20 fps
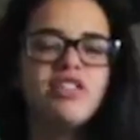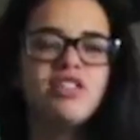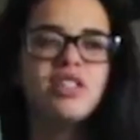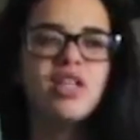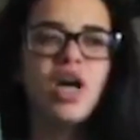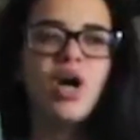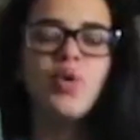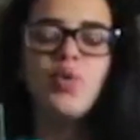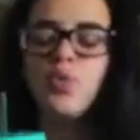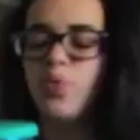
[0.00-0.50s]
It's
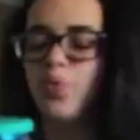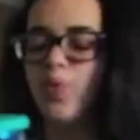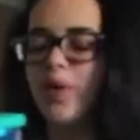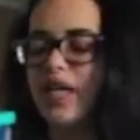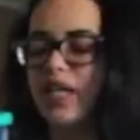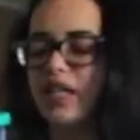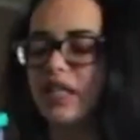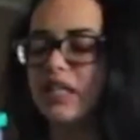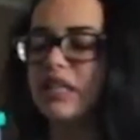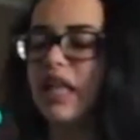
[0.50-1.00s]
so
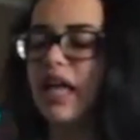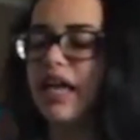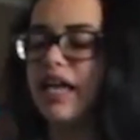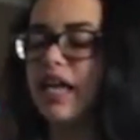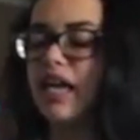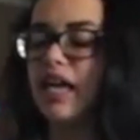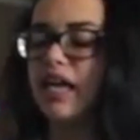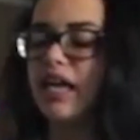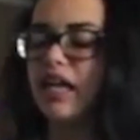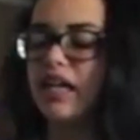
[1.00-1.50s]
weird,
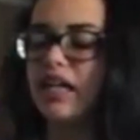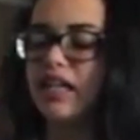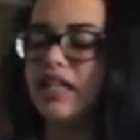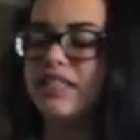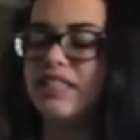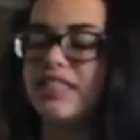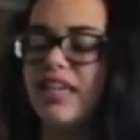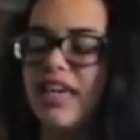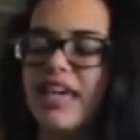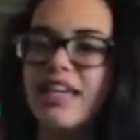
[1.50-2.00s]
like
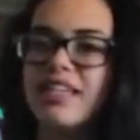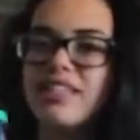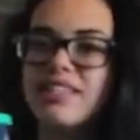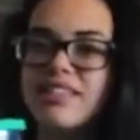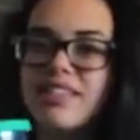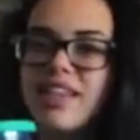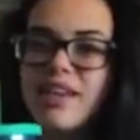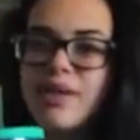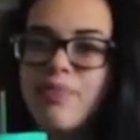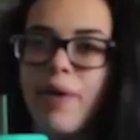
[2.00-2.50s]
it
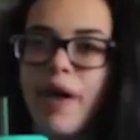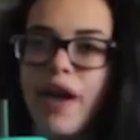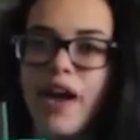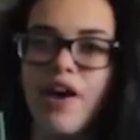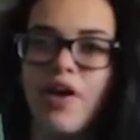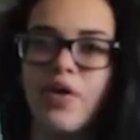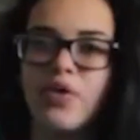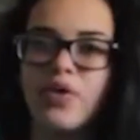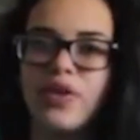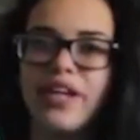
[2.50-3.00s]
tastes like
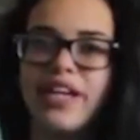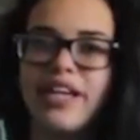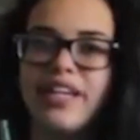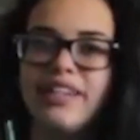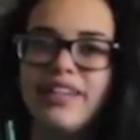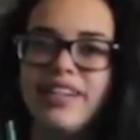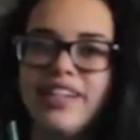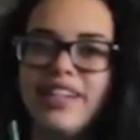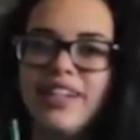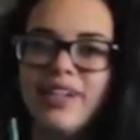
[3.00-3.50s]

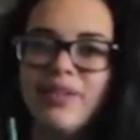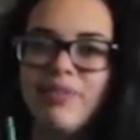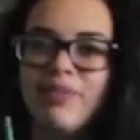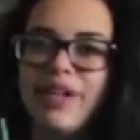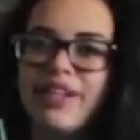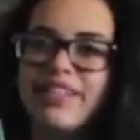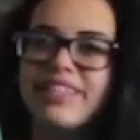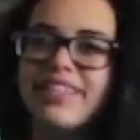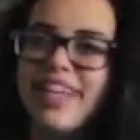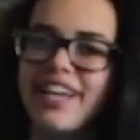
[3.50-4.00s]
Powerade,
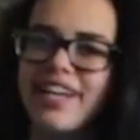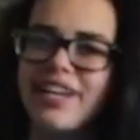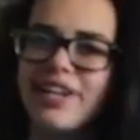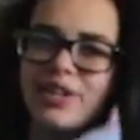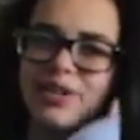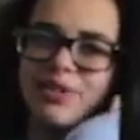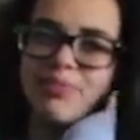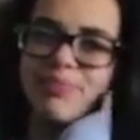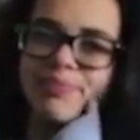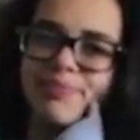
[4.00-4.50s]
but it's like,
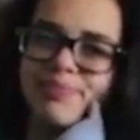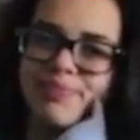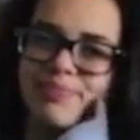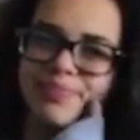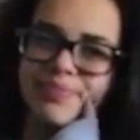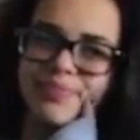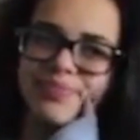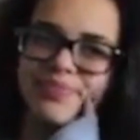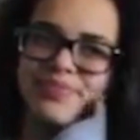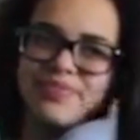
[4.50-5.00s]

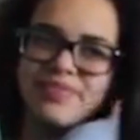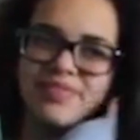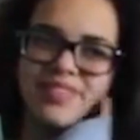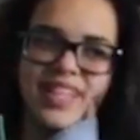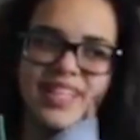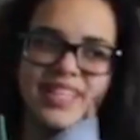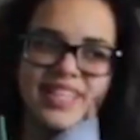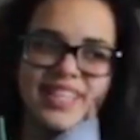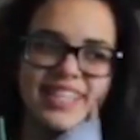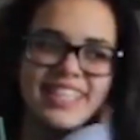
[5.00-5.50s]

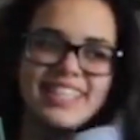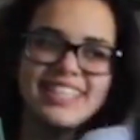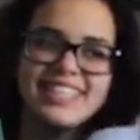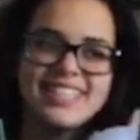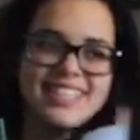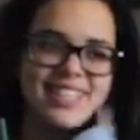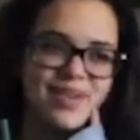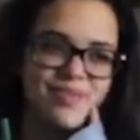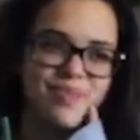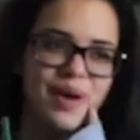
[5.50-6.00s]

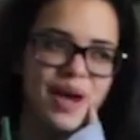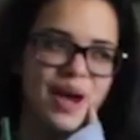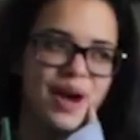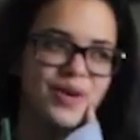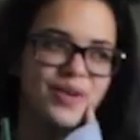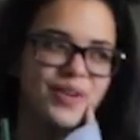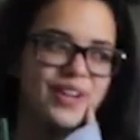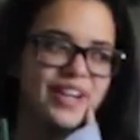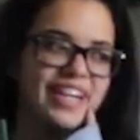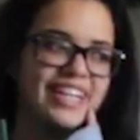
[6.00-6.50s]
is it
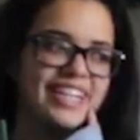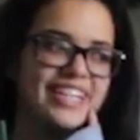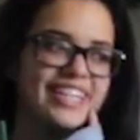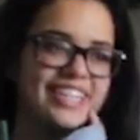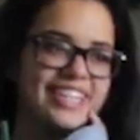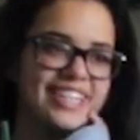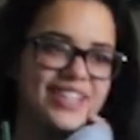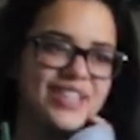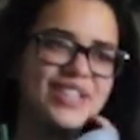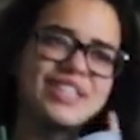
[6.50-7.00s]

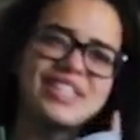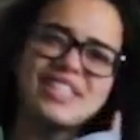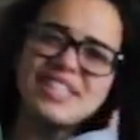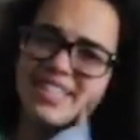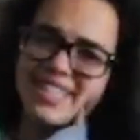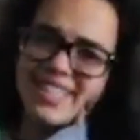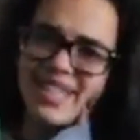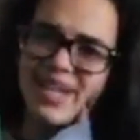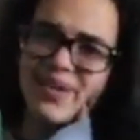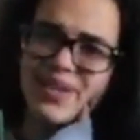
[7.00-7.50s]
Powerade or is
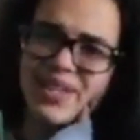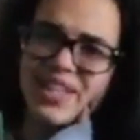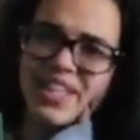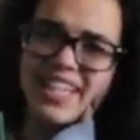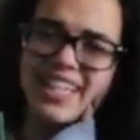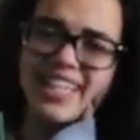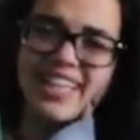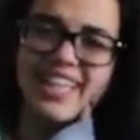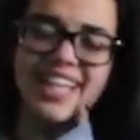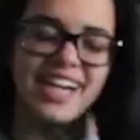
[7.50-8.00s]
there something in